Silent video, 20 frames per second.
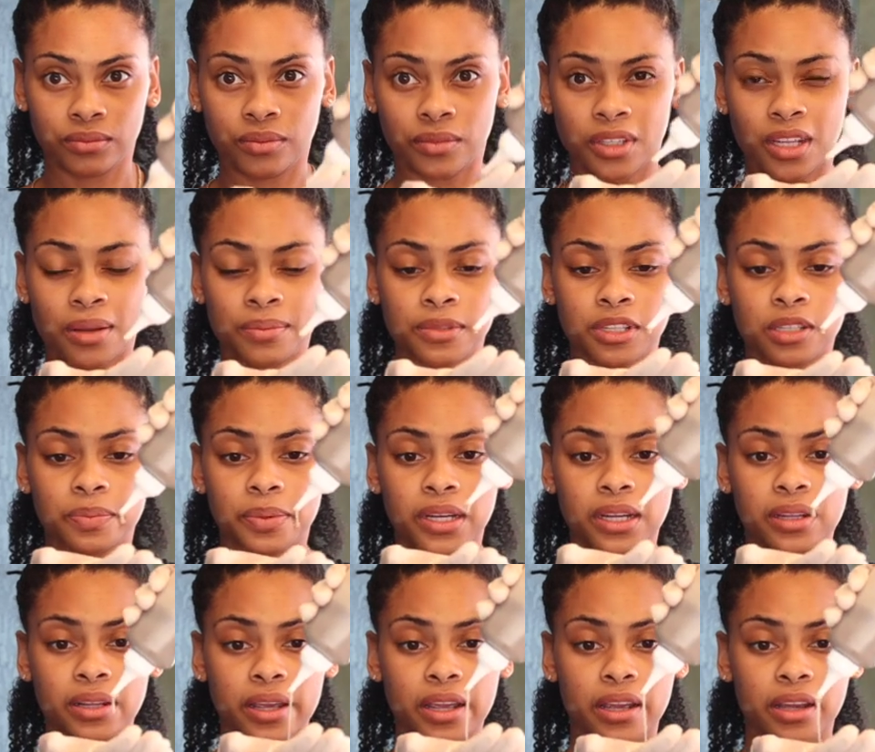I'm just
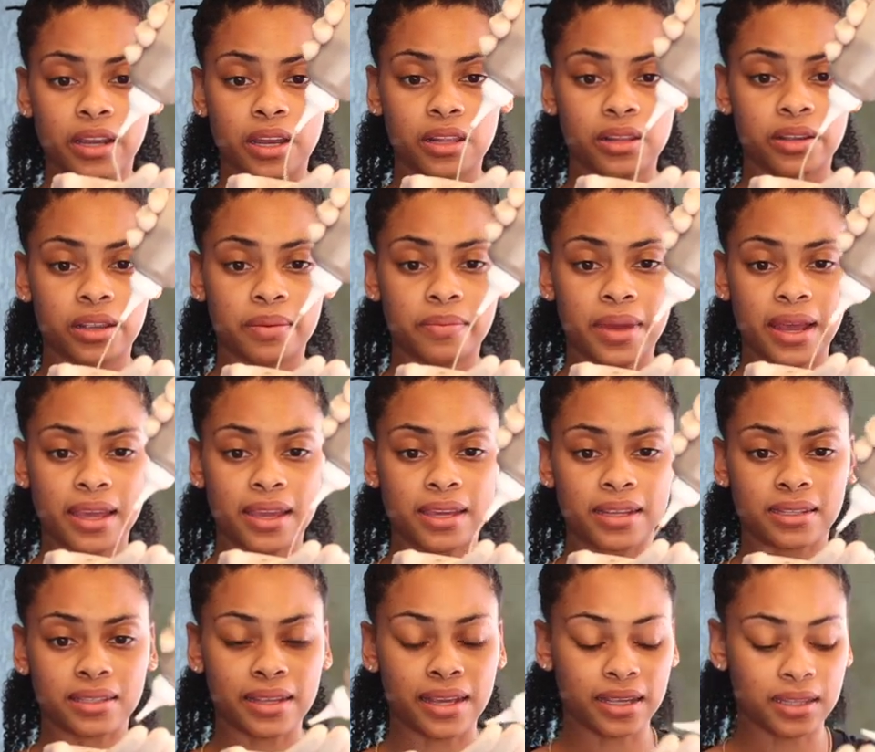putting the hair color in my
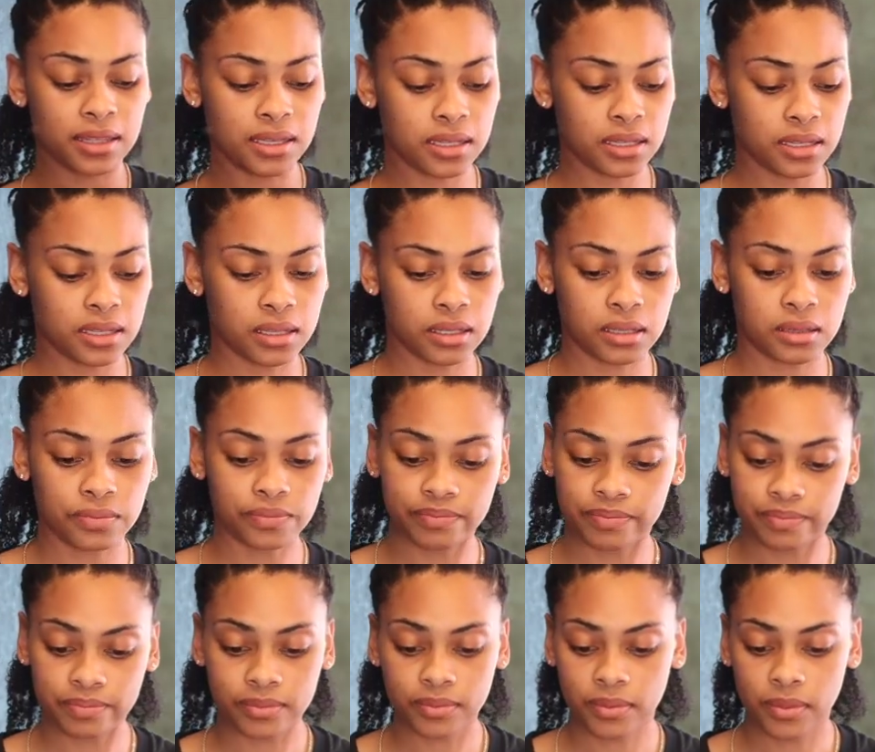hands like this
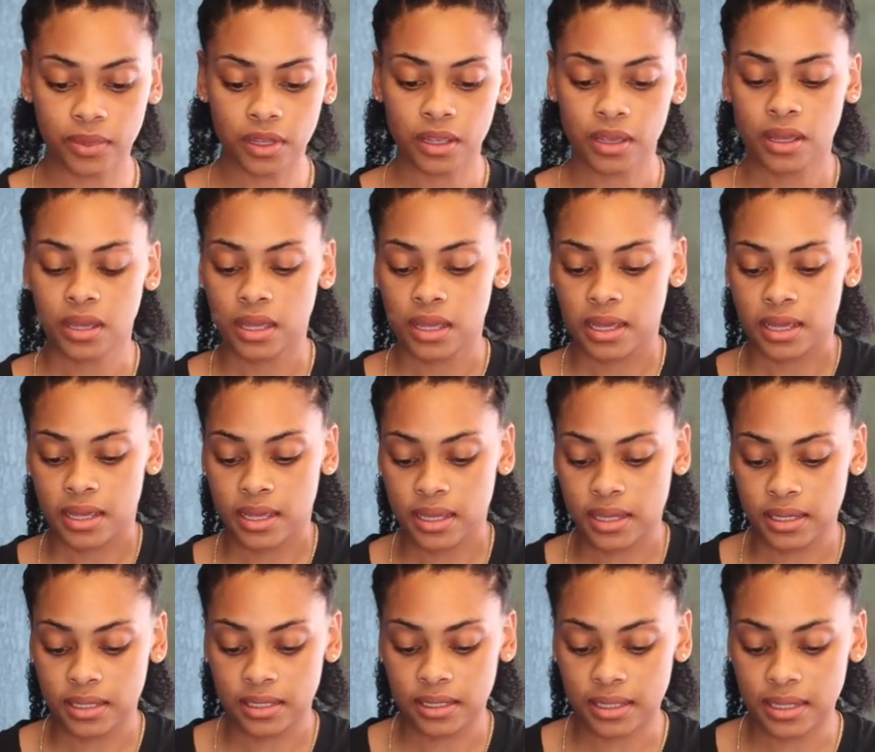
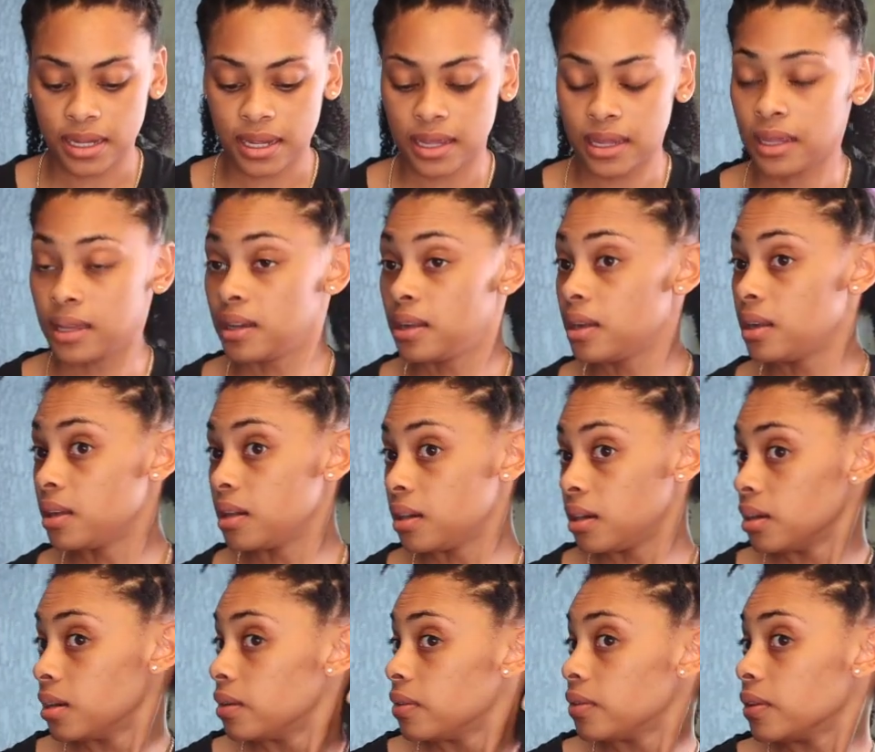instead
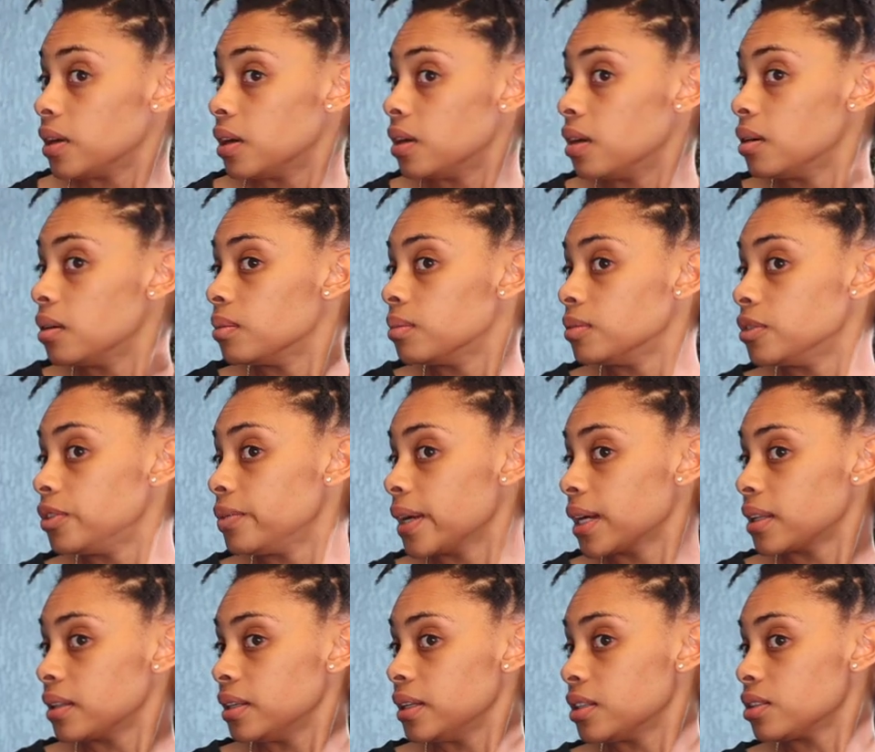of
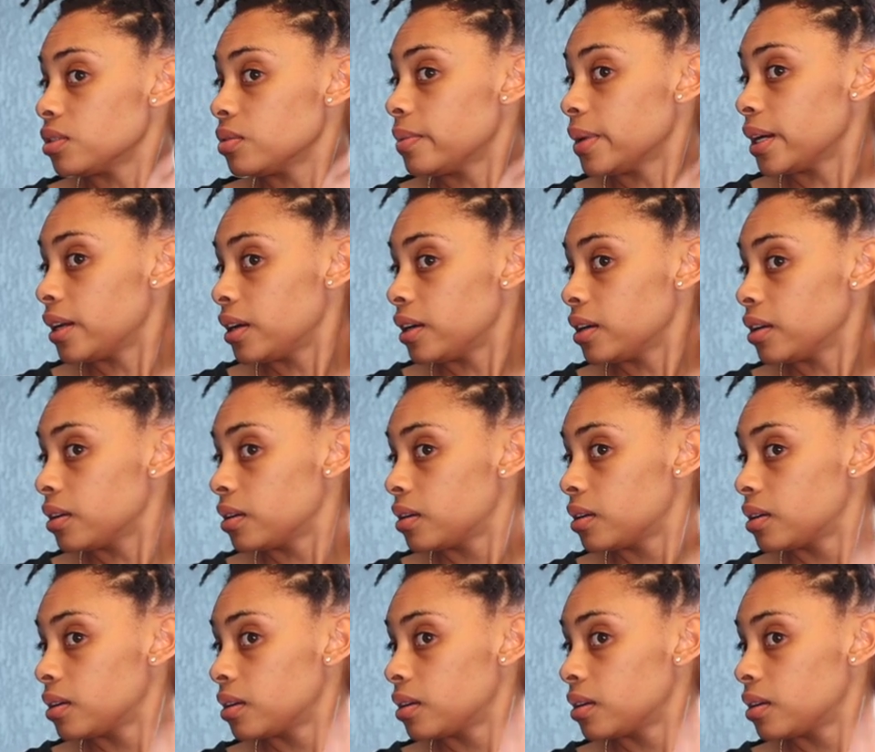directly into my hair.